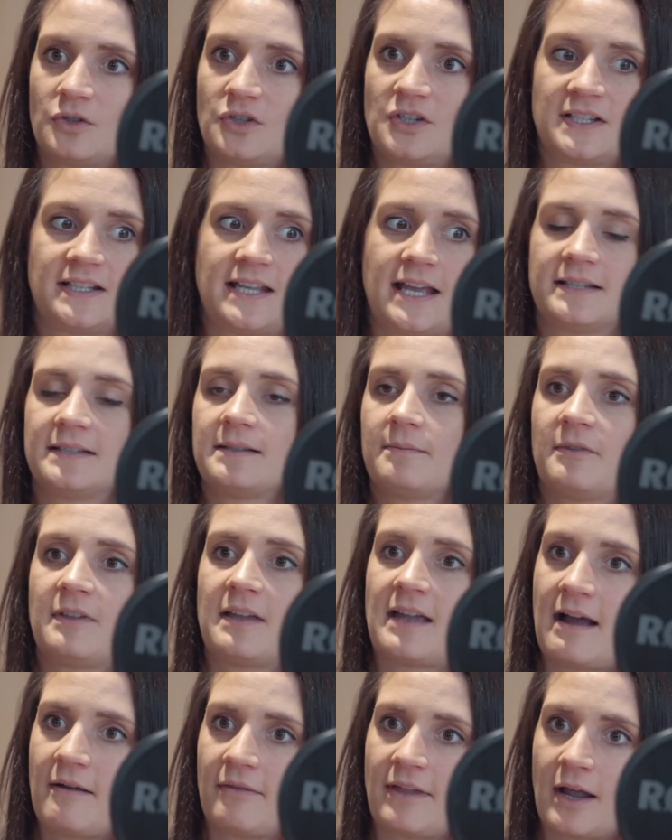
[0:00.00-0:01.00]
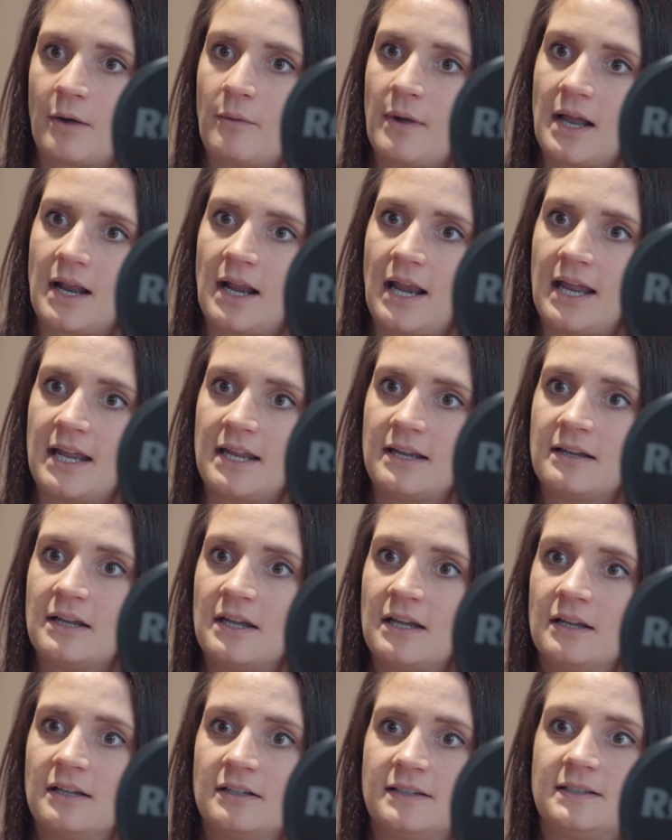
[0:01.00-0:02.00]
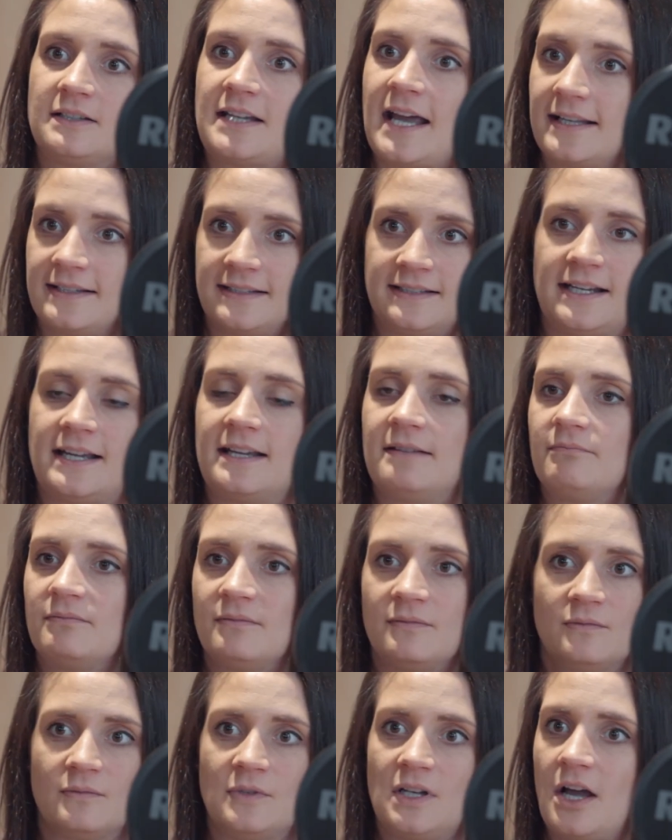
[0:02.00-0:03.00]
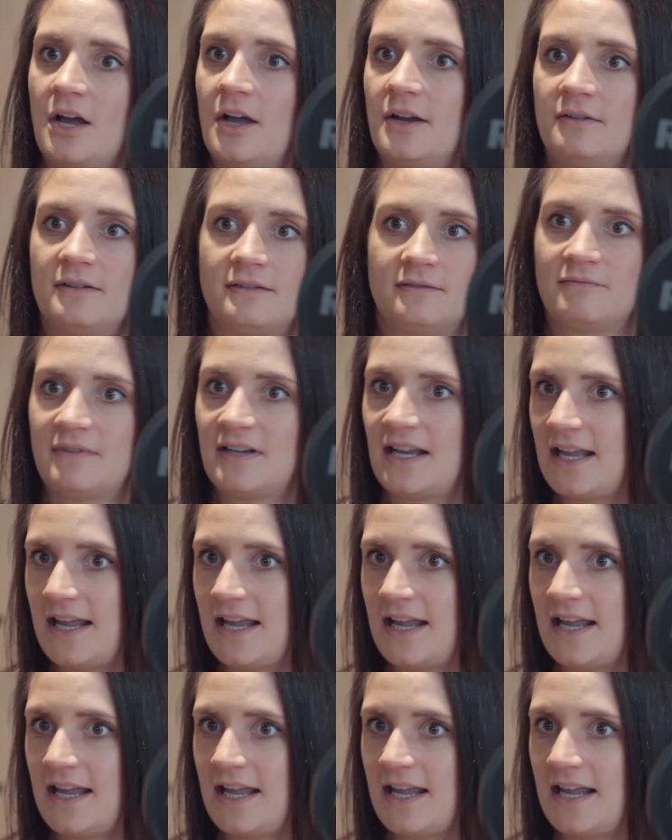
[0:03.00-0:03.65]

Just get something out there quickly, just test it, learn.